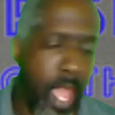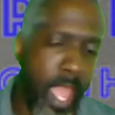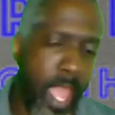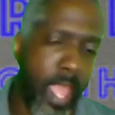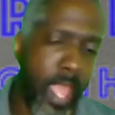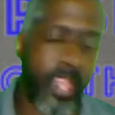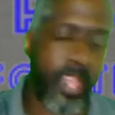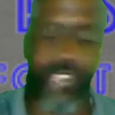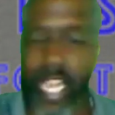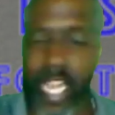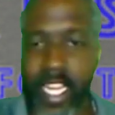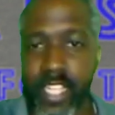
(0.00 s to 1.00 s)
And if you
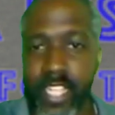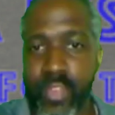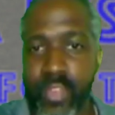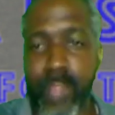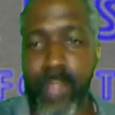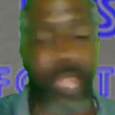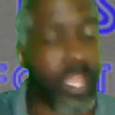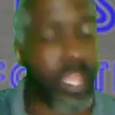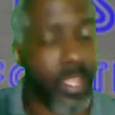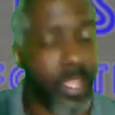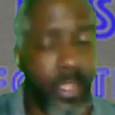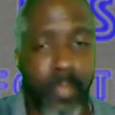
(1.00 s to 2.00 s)
got to catch a replay,
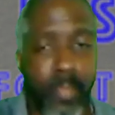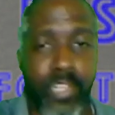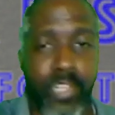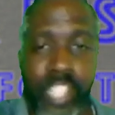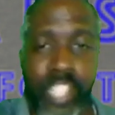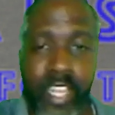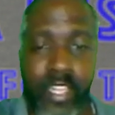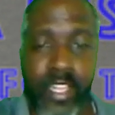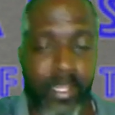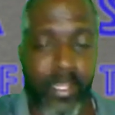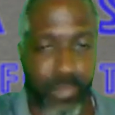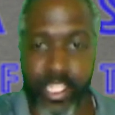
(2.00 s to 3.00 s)
appreciate
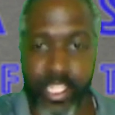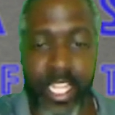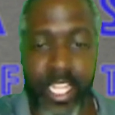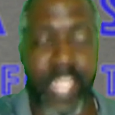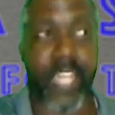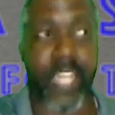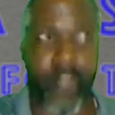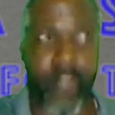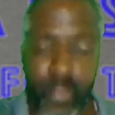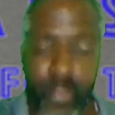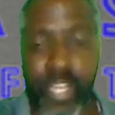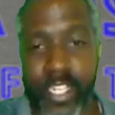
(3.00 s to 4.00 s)
it
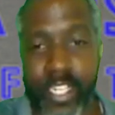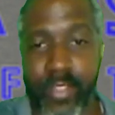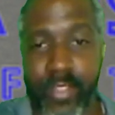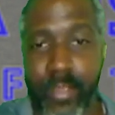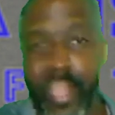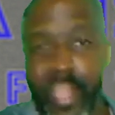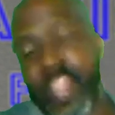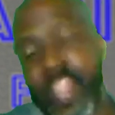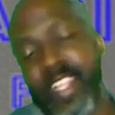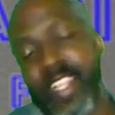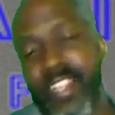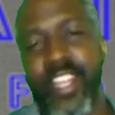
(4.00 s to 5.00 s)
for catching the replay.
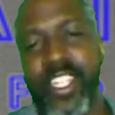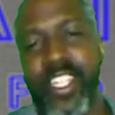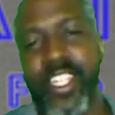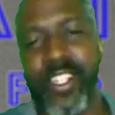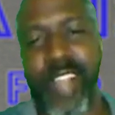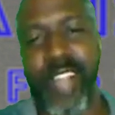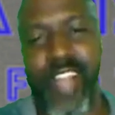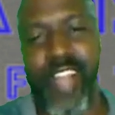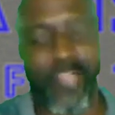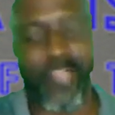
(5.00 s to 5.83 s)
See if you can catch the show live.